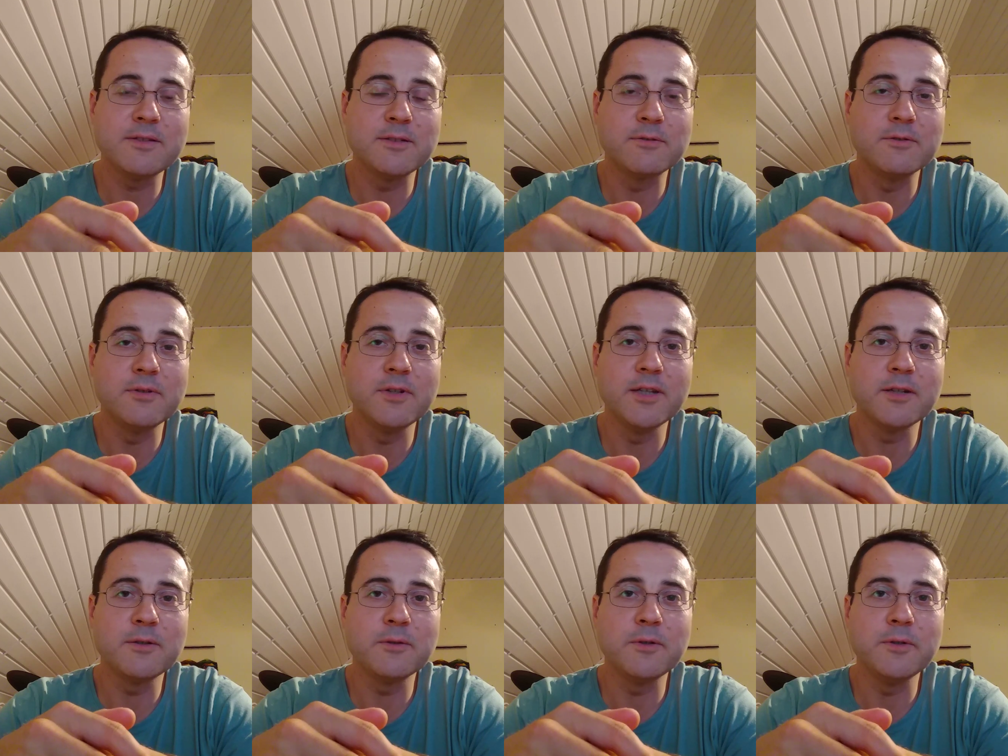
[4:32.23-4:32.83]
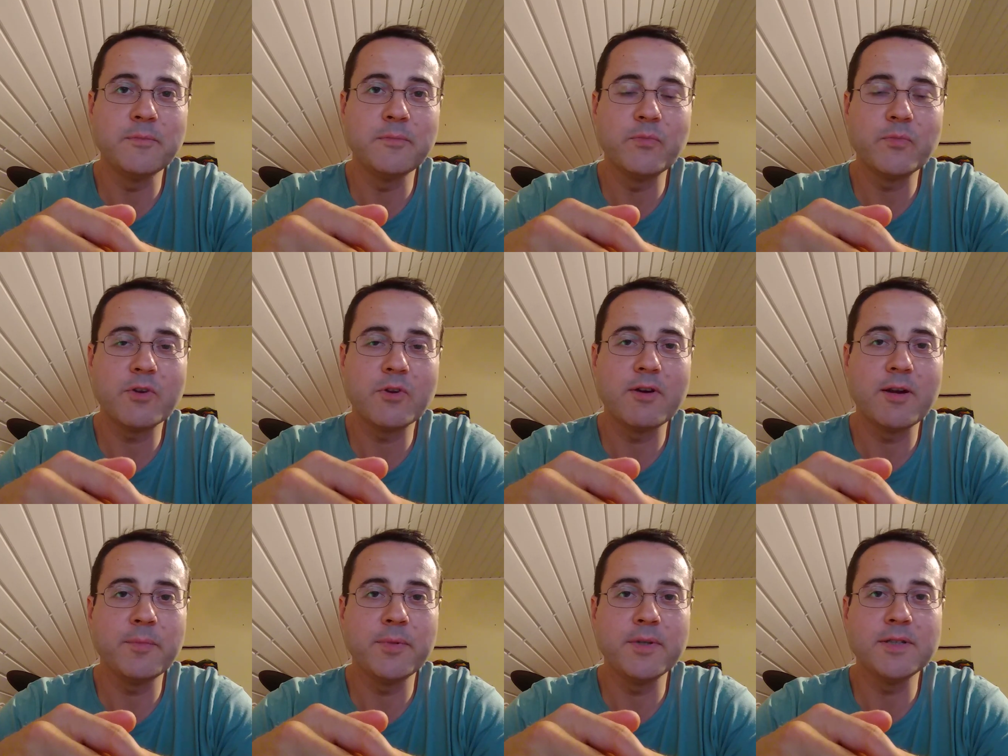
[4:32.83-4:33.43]
It's really cool,
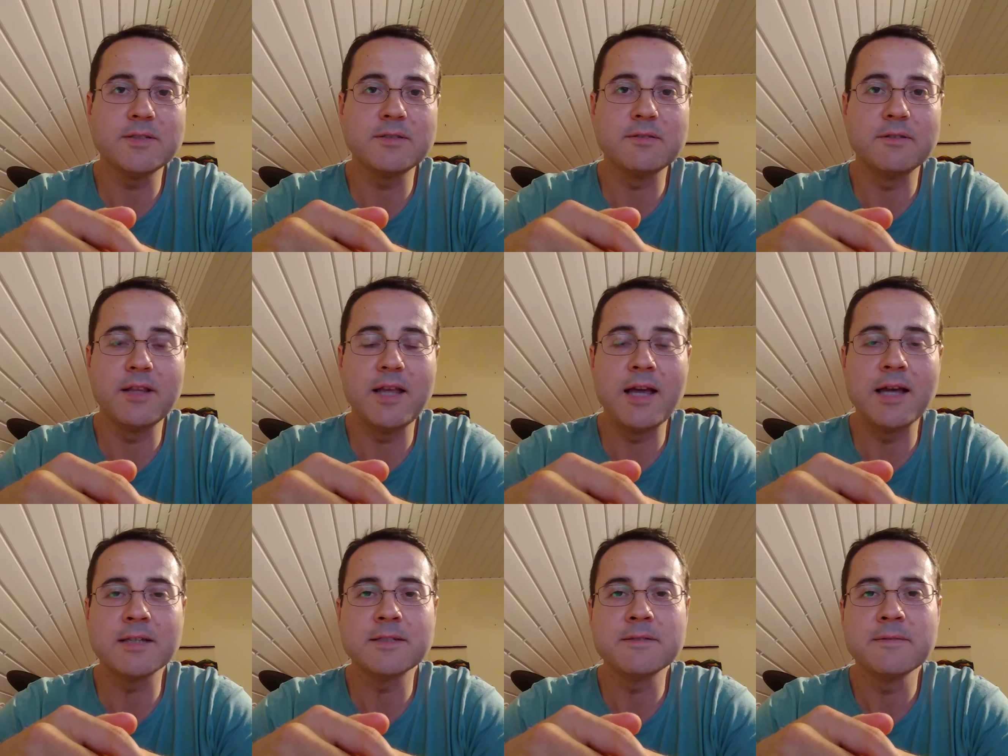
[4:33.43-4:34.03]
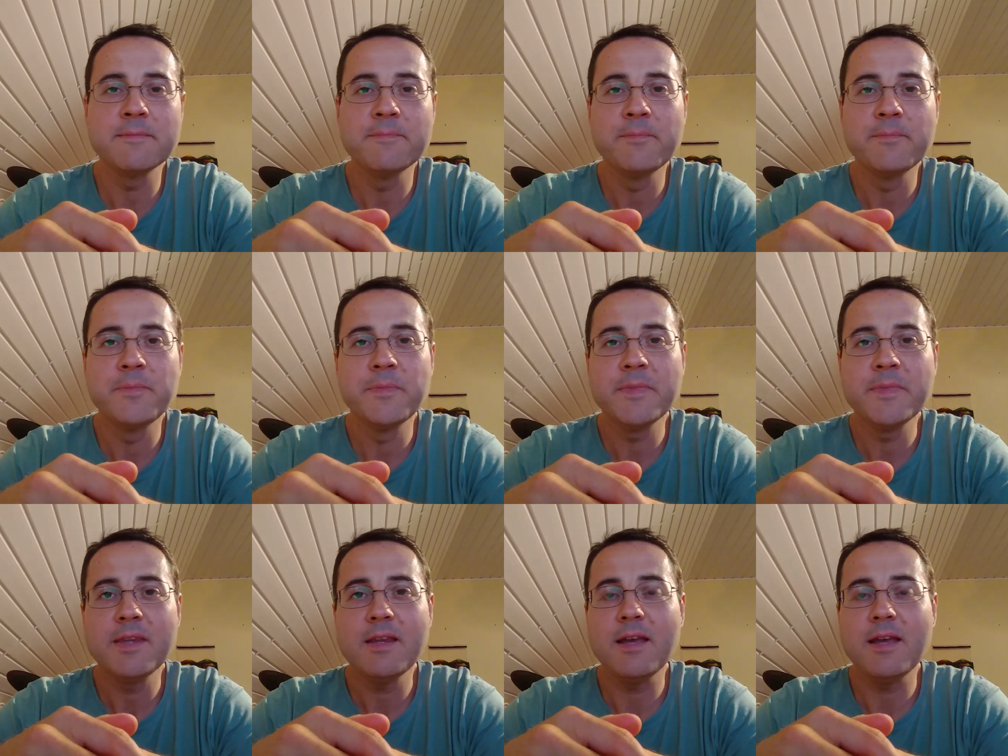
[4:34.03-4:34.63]
great place to relax,
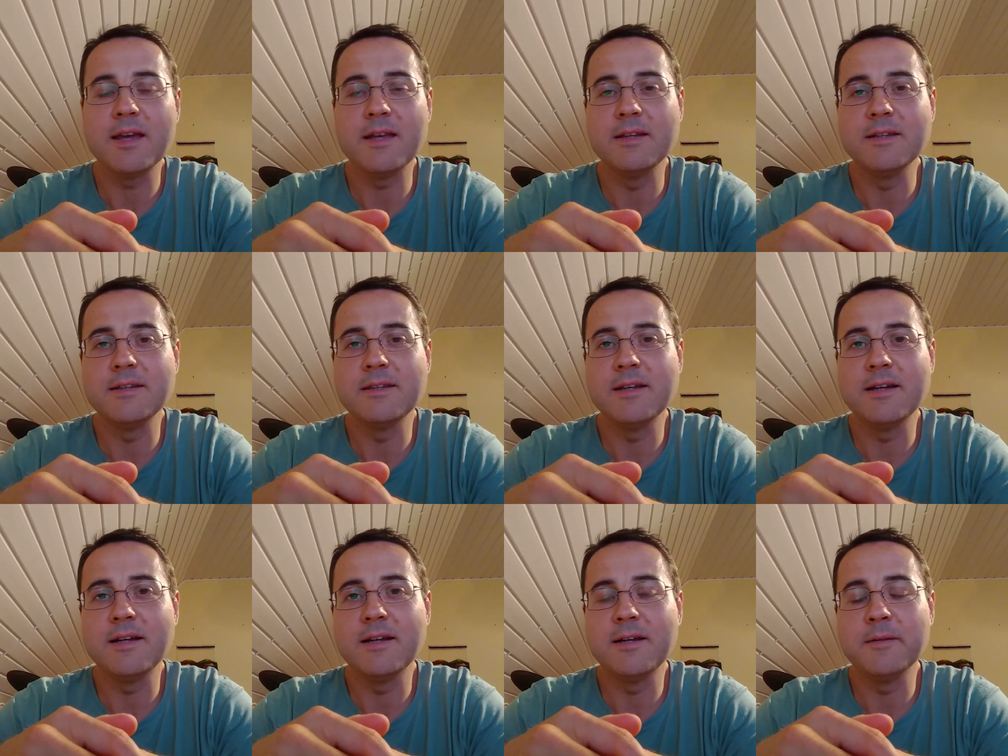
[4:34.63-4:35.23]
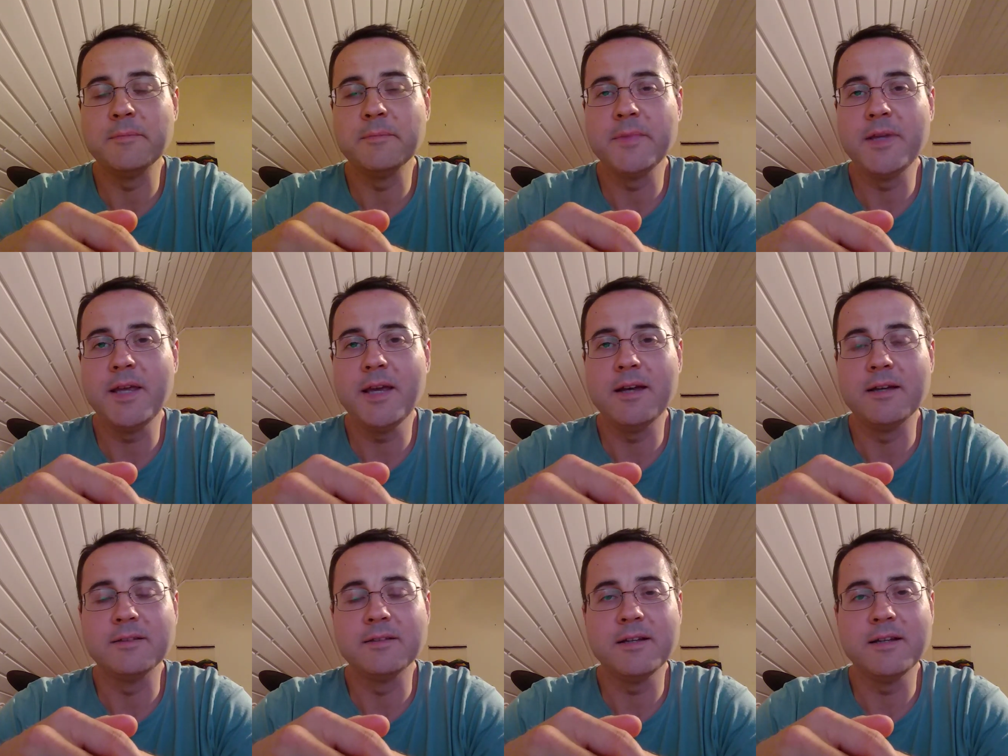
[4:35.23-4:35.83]
and
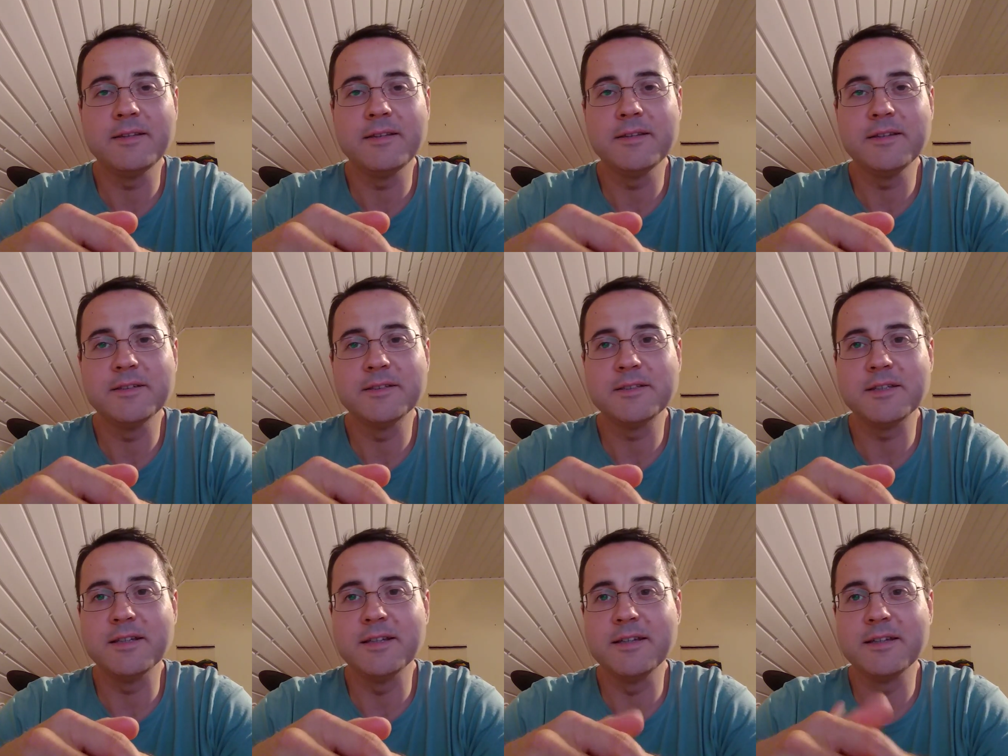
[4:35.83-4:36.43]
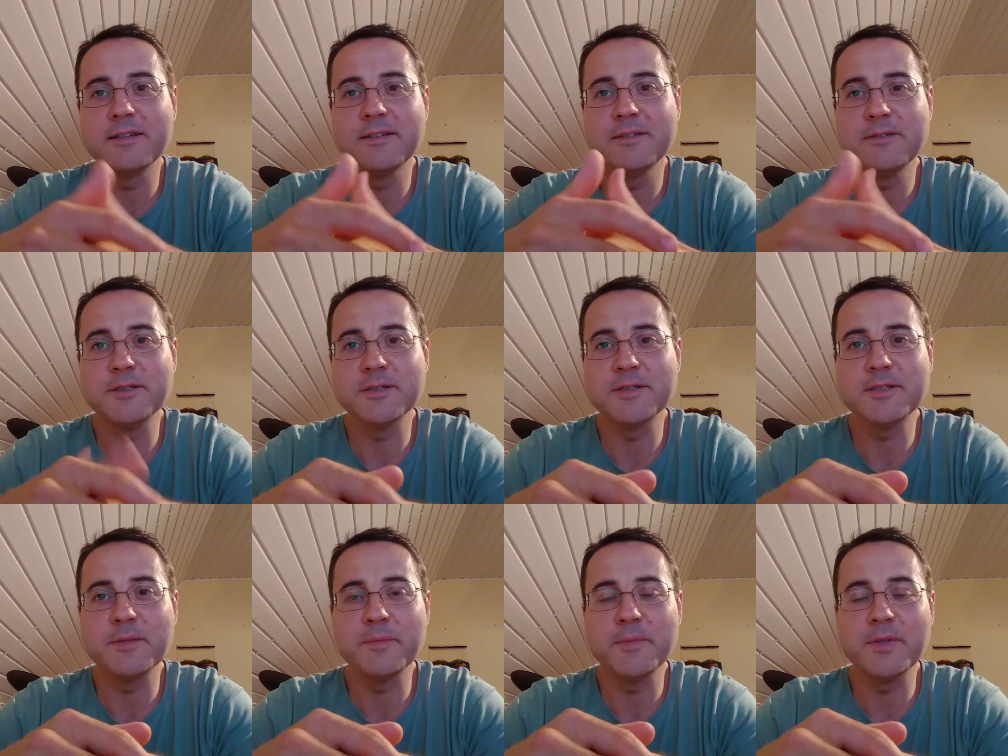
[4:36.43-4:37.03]
I think it's like
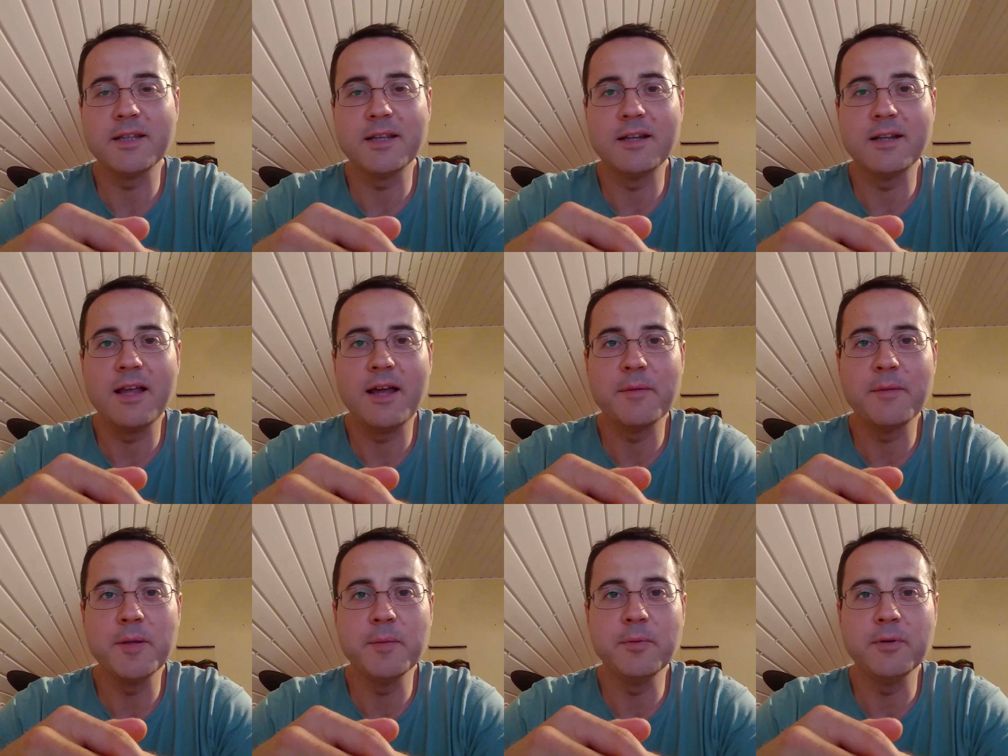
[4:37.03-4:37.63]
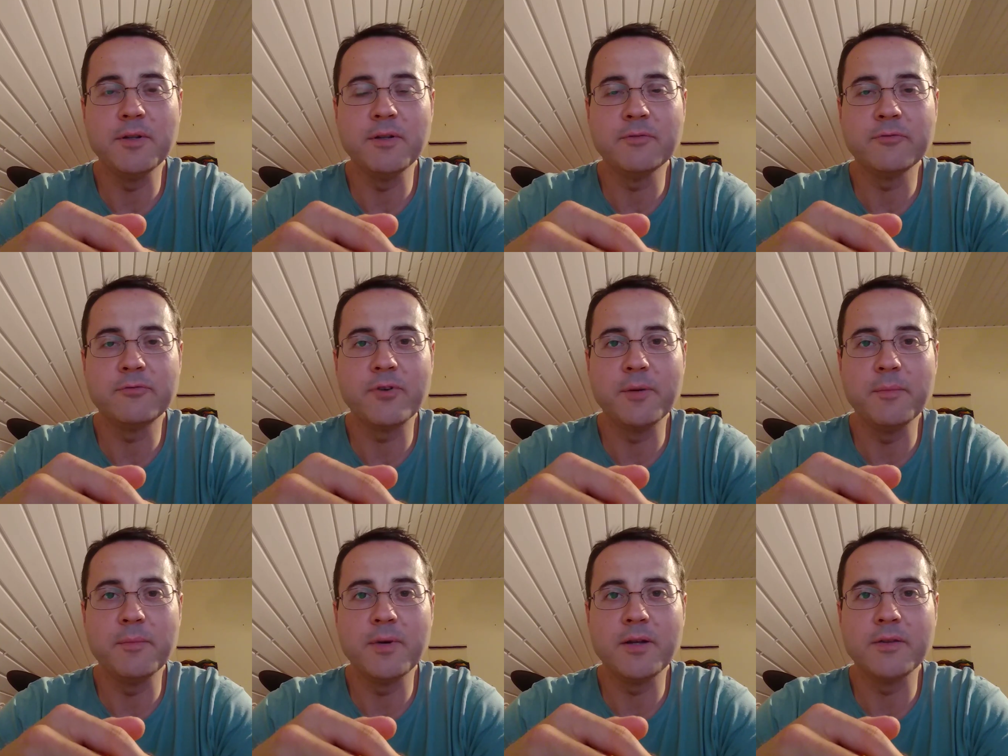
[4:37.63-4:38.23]
just something that a lot of people
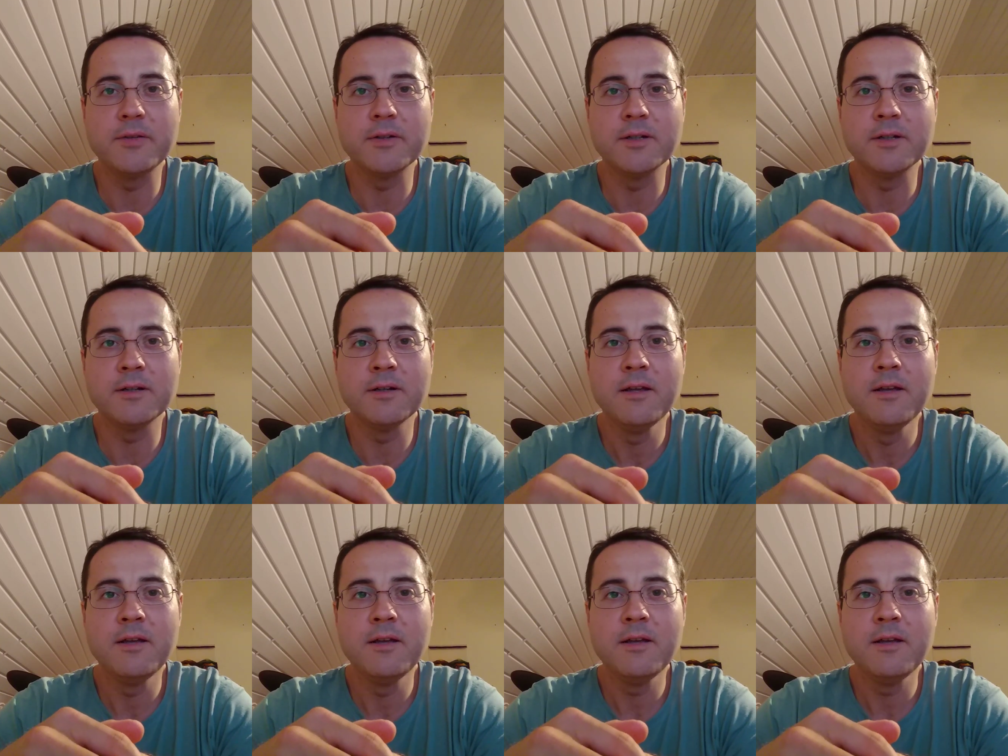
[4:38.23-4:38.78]
from other